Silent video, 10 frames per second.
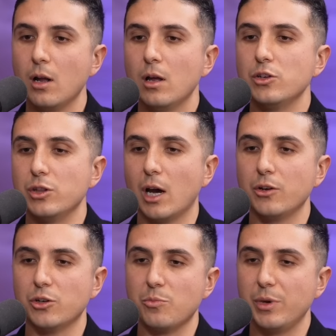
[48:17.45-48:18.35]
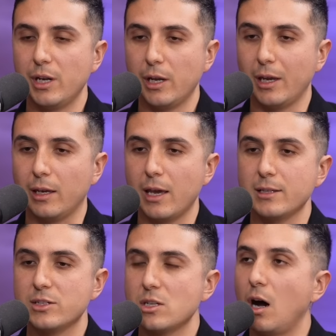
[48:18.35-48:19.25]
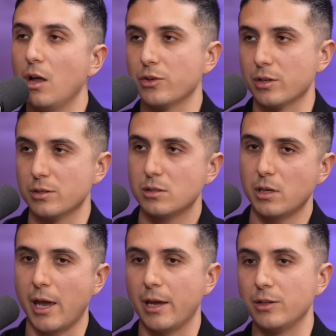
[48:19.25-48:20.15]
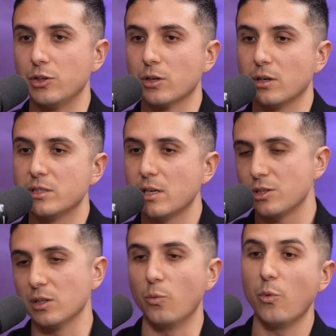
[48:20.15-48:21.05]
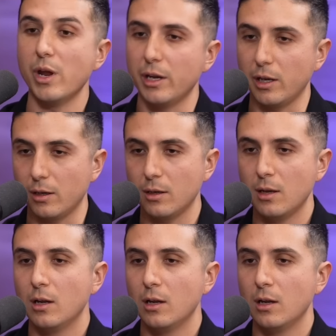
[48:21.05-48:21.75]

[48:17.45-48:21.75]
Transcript: now you're bidding against others and you're essentially winning